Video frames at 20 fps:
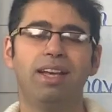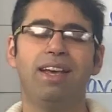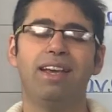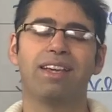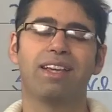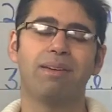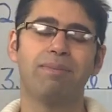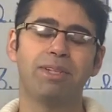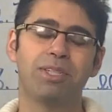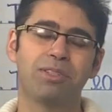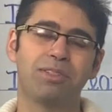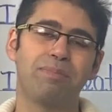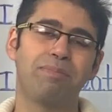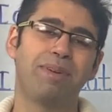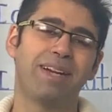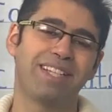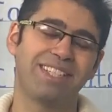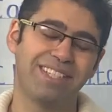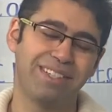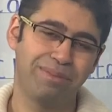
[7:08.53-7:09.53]
Coming to the
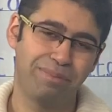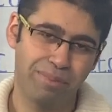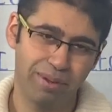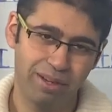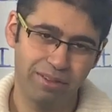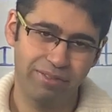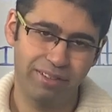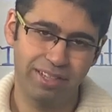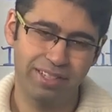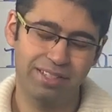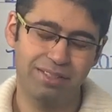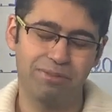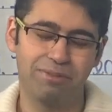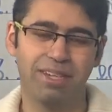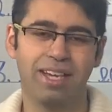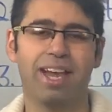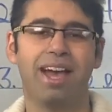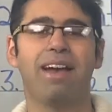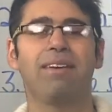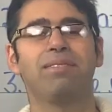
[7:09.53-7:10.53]
present perfect,
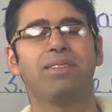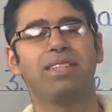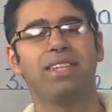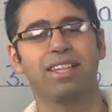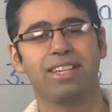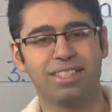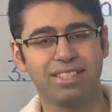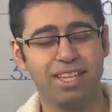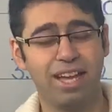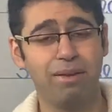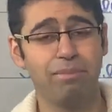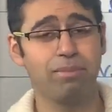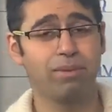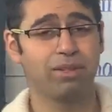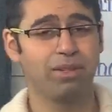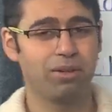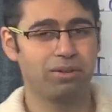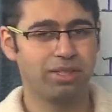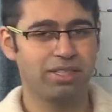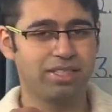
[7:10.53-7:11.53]
we have the
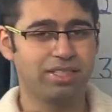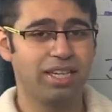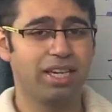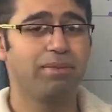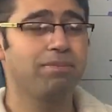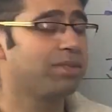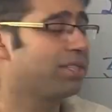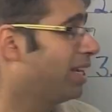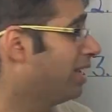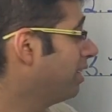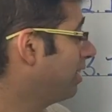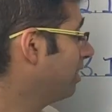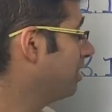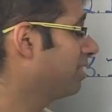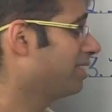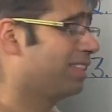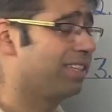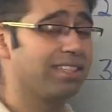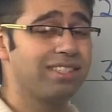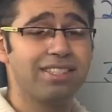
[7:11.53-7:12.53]
example or the same
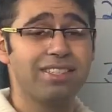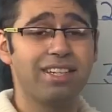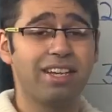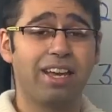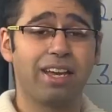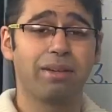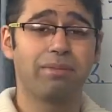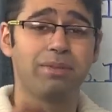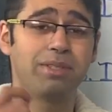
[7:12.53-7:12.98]
sentence, this time